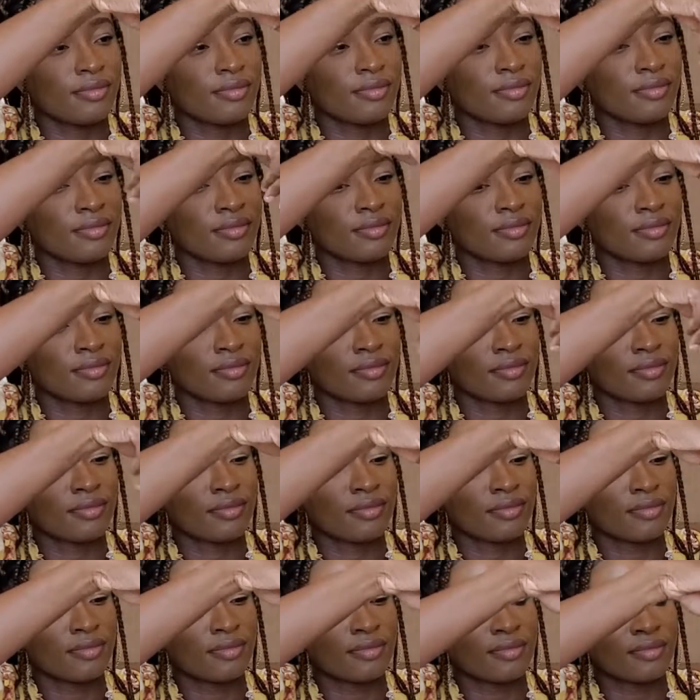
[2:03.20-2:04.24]

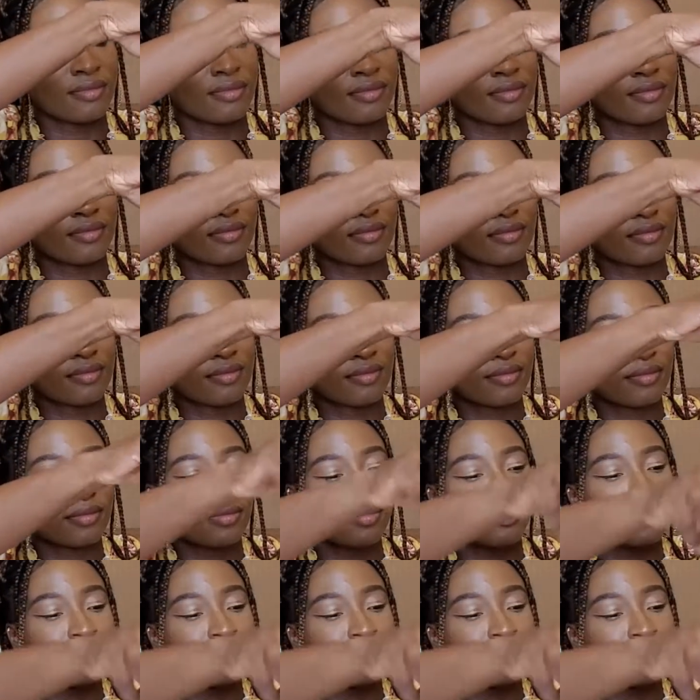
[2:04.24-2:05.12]
No one is speaking in this clip.